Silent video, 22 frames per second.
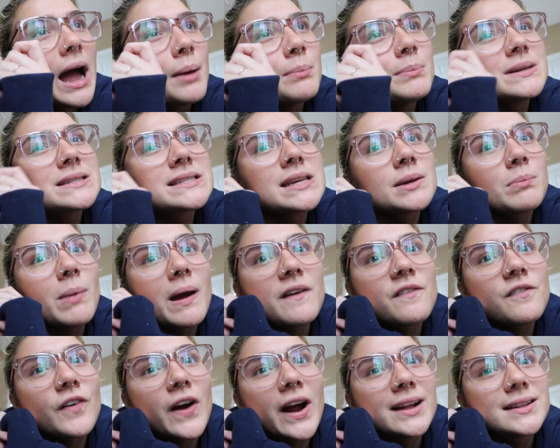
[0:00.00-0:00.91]
I'm missing my
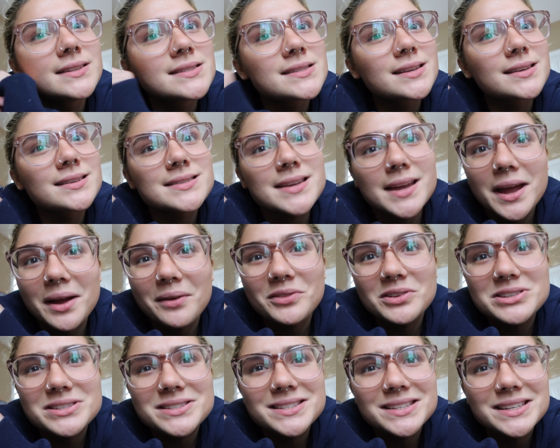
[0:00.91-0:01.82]
friends because I
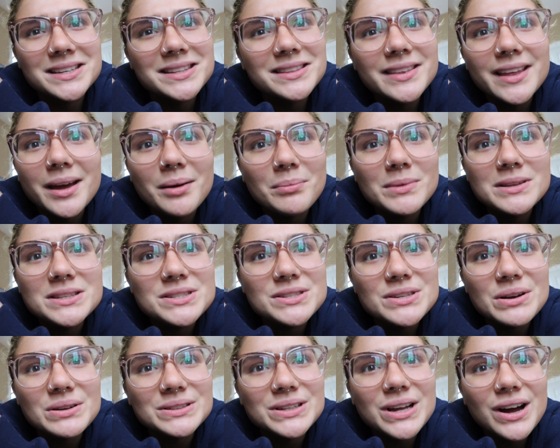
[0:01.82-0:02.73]
haven't seen them in
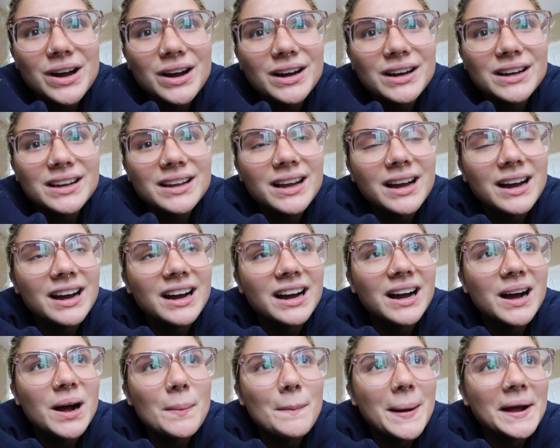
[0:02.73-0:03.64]
so long.
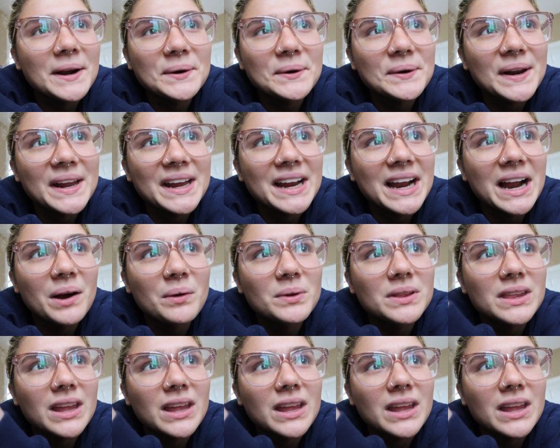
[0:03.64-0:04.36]
Um, I don't hang out